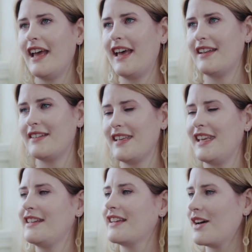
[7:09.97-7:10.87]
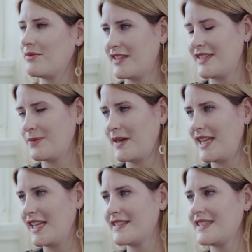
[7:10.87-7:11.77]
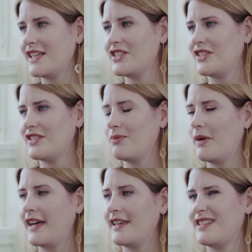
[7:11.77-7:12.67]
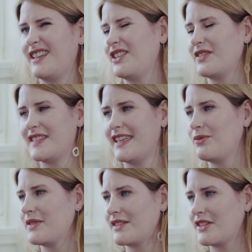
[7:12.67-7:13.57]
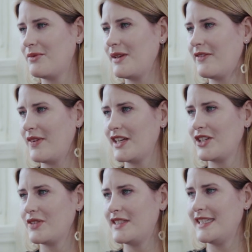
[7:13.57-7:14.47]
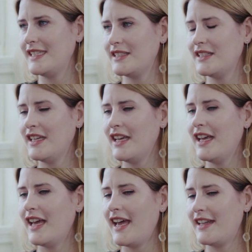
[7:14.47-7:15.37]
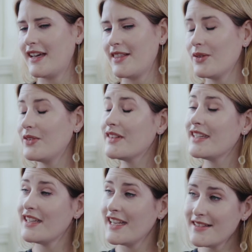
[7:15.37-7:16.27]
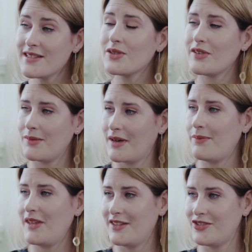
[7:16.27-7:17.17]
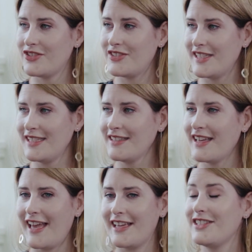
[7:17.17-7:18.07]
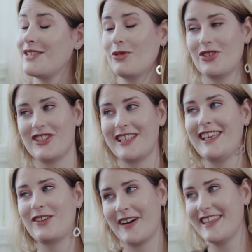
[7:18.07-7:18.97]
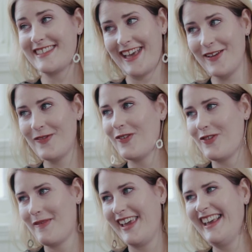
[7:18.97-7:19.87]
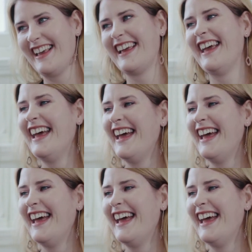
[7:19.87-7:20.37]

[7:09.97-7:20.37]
And he'd come to this whaling station to buy it, and he could see it wasn't going to be a very good deal. And I thought that his story might be interesting and emotionally quite safe for me.